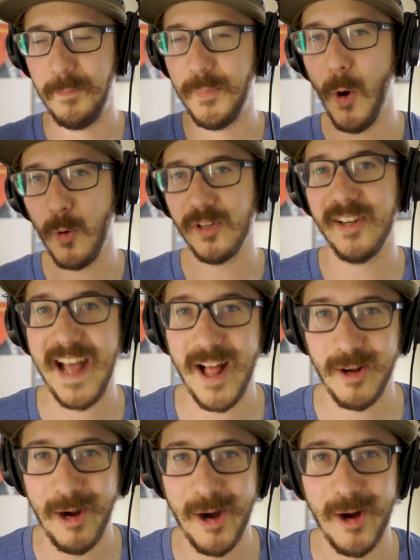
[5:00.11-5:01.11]
potent in
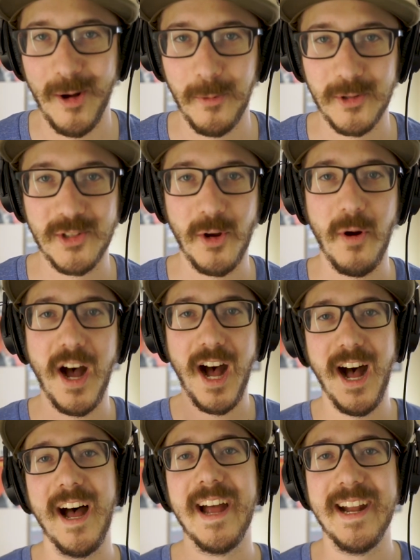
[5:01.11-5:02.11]
alcohol, were so
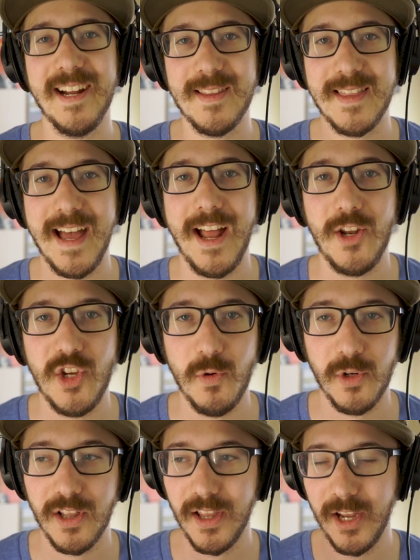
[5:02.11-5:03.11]
high that
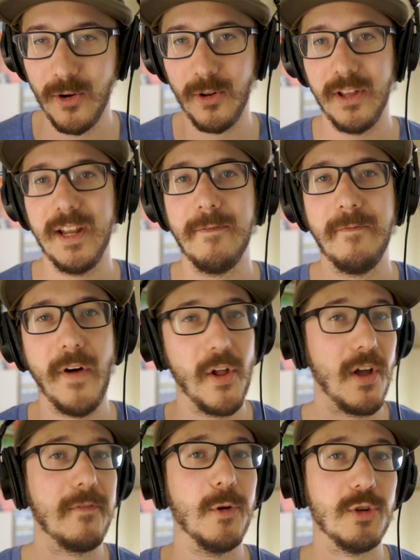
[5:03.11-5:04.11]
you would literally
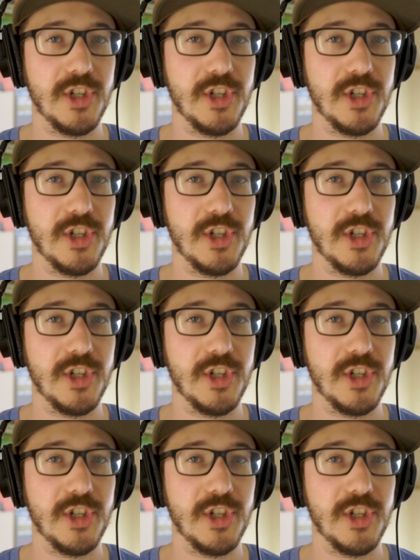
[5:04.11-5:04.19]
fall off your